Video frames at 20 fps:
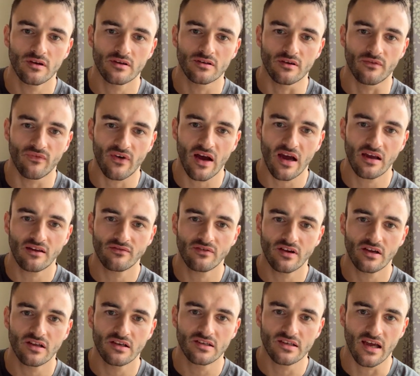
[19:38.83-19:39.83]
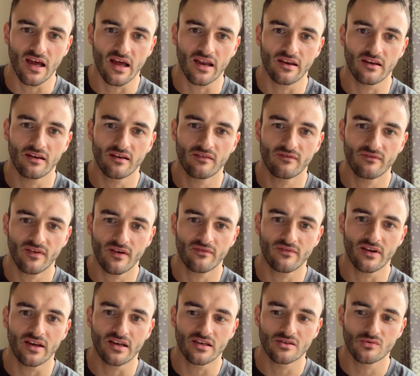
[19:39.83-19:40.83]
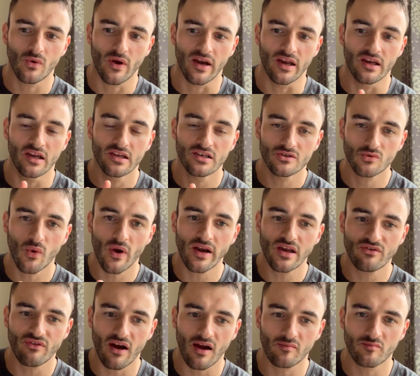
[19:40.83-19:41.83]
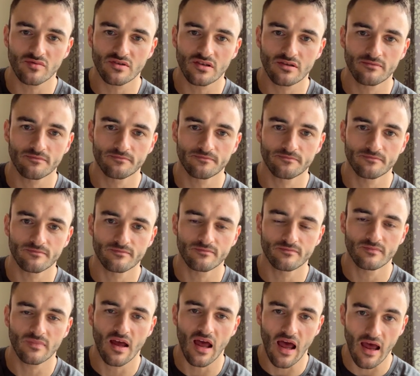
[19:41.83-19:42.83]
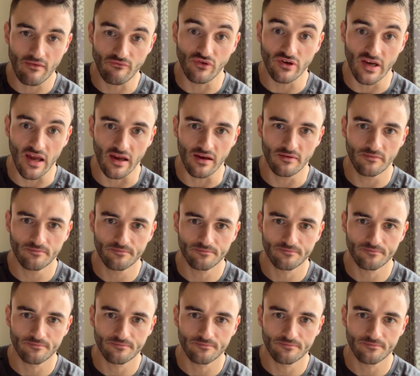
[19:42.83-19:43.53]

So 5, 10, 15, 20 grams every day.